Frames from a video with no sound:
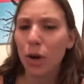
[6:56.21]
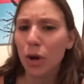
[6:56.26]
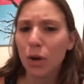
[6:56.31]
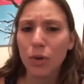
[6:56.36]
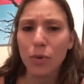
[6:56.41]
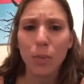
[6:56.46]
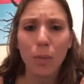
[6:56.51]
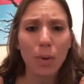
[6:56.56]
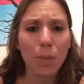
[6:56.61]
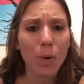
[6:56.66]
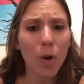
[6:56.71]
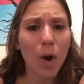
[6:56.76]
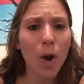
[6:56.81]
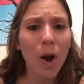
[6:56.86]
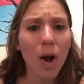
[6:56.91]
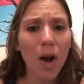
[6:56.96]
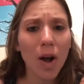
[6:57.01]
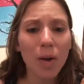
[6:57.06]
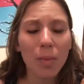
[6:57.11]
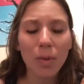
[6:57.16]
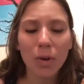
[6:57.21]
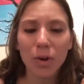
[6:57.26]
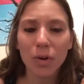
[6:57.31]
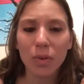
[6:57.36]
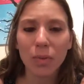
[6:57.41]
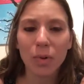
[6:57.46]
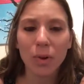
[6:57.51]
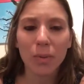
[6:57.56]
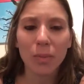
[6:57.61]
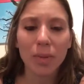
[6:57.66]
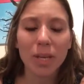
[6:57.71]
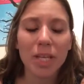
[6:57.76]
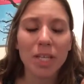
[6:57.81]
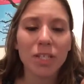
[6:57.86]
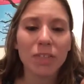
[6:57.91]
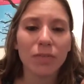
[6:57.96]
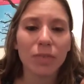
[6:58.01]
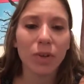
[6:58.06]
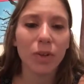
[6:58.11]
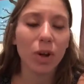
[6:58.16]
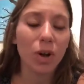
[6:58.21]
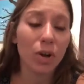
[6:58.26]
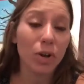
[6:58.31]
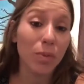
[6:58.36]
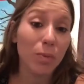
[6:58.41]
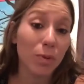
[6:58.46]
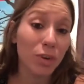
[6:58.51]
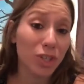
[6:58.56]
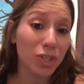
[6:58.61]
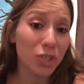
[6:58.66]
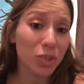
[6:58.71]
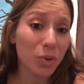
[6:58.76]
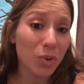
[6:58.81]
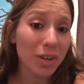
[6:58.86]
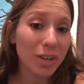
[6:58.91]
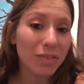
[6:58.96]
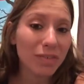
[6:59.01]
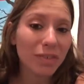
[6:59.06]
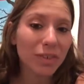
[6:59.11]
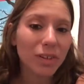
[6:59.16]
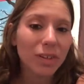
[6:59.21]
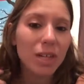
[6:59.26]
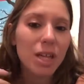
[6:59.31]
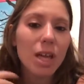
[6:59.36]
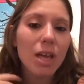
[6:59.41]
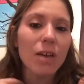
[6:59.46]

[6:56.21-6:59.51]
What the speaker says: Are you more calm? Are you more peaceful? Are you more joyful?